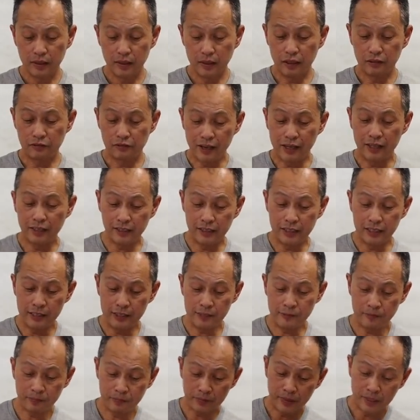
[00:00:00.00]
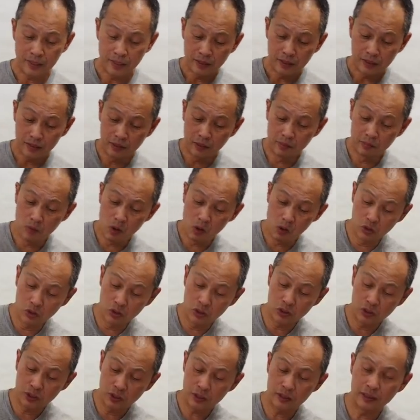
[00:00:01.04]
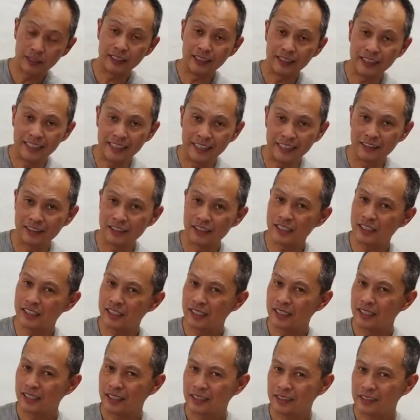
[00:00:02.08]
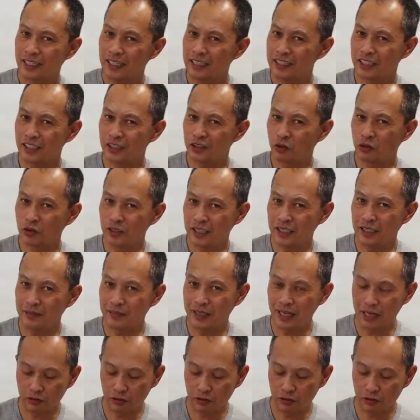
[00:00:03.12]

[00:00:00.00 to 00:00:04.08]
And finally, the motor, the gears, they just don't seem that